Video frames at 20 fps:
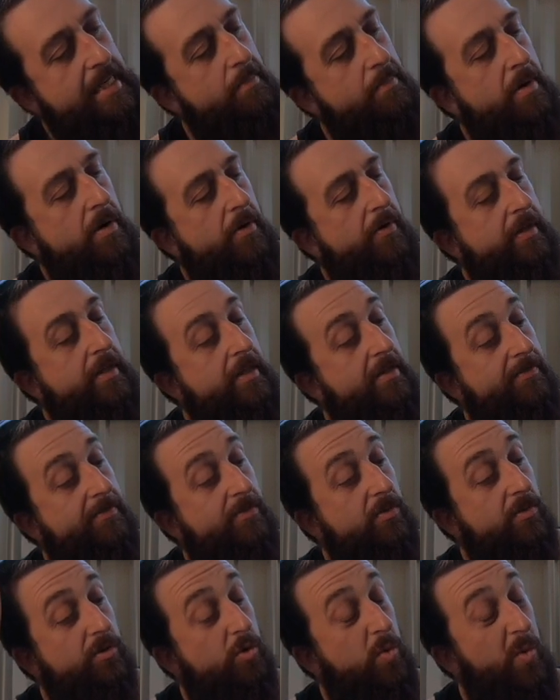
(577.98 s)
in America
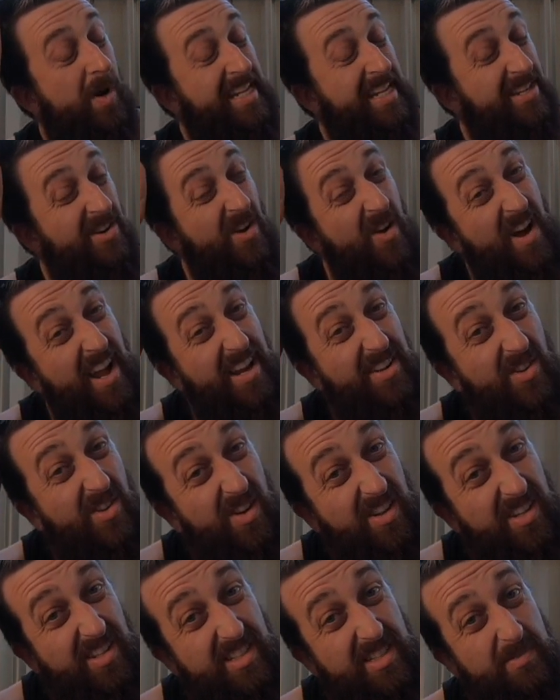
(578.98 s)
for
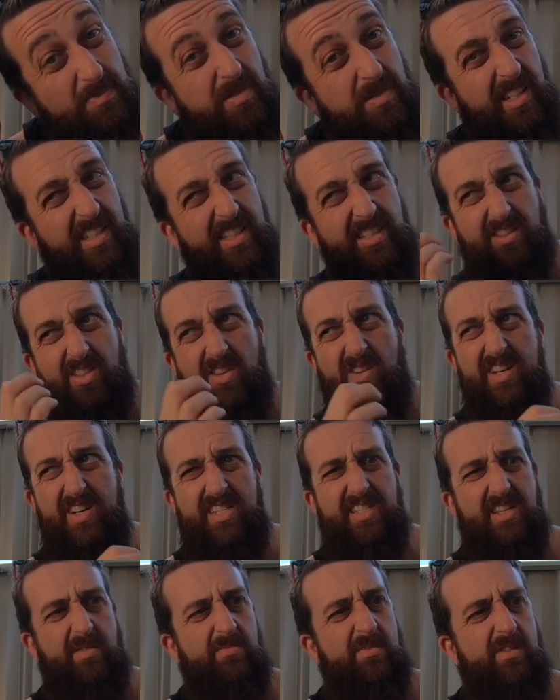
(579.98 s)
$29 plus 30
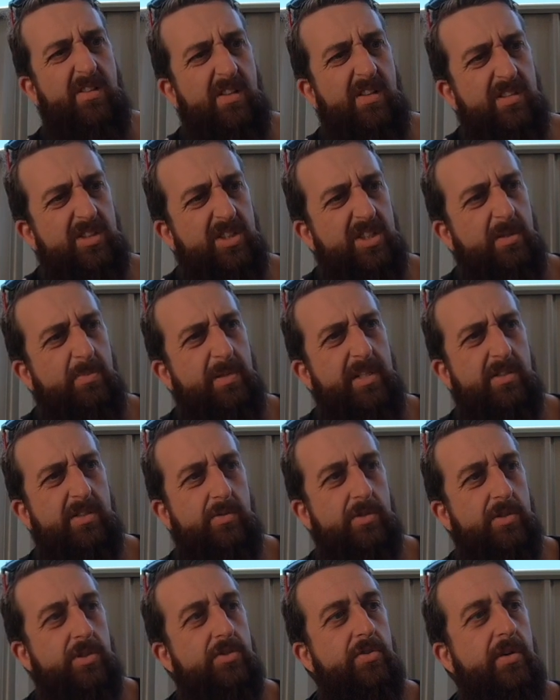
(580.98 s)
something dollars shipping to
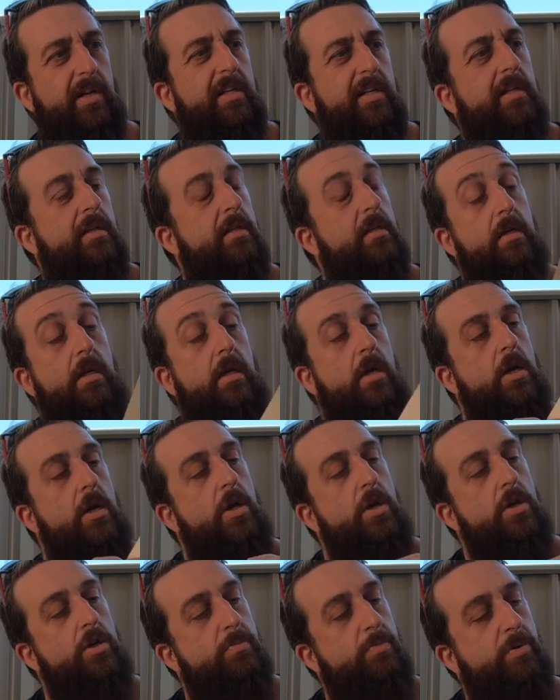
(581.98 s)
Australia.
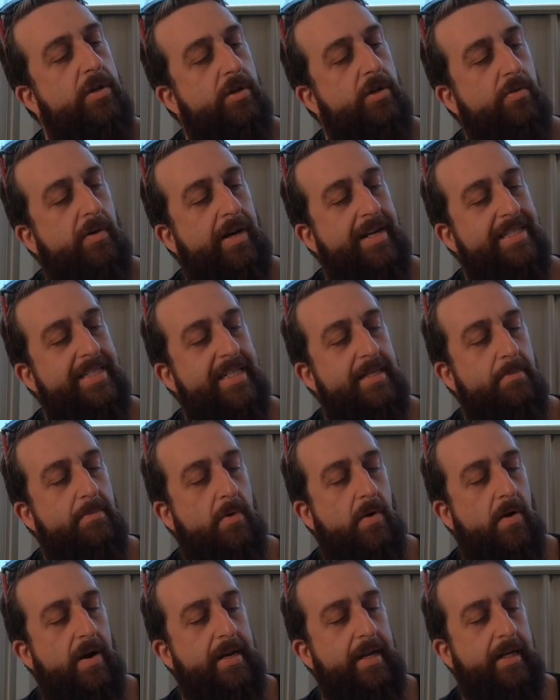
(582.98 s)
It's pretty crazy.
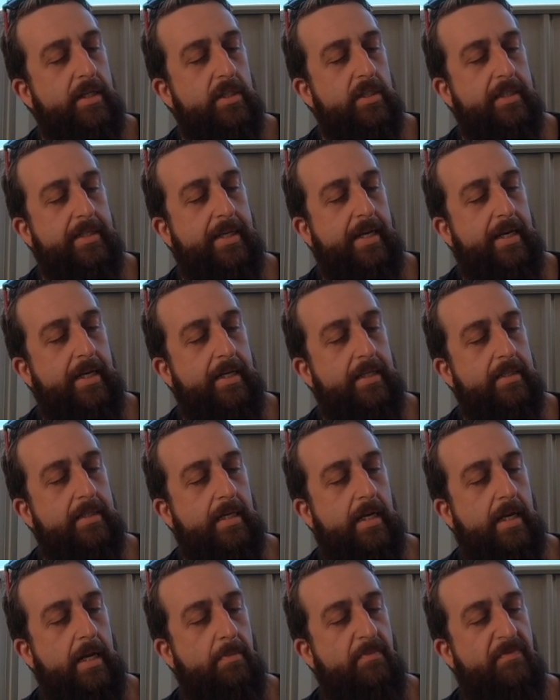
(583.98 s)
Mine actually has
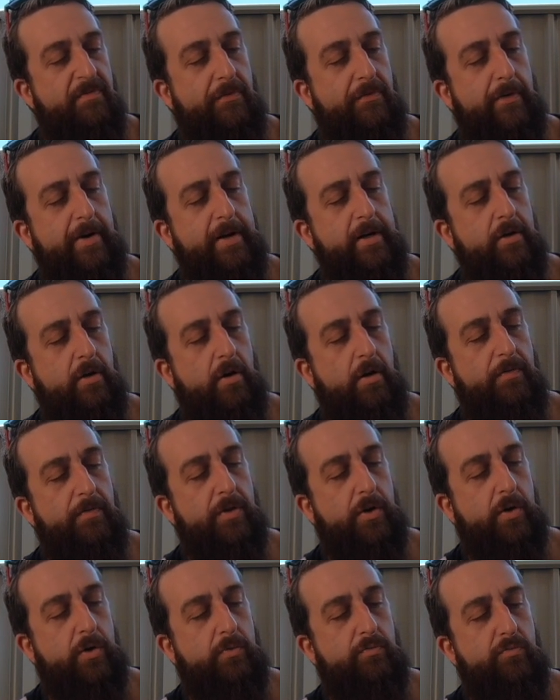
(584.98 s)
friend of
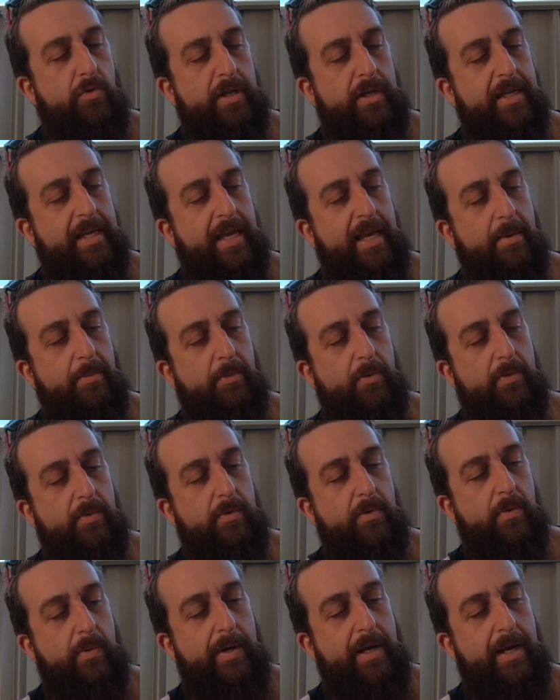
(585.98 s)
the Rockingham
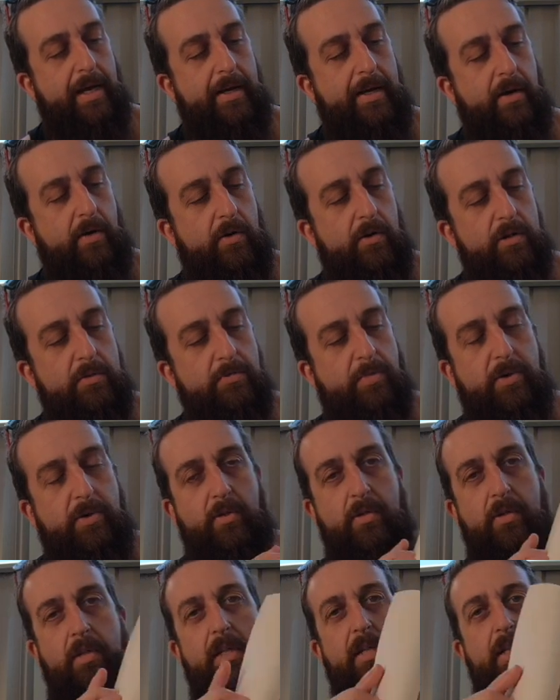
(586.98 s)
Kwinana
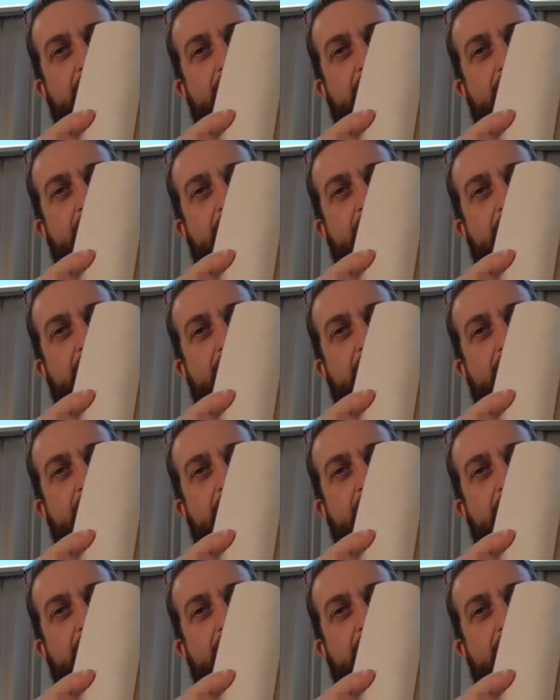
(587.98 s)
Hospital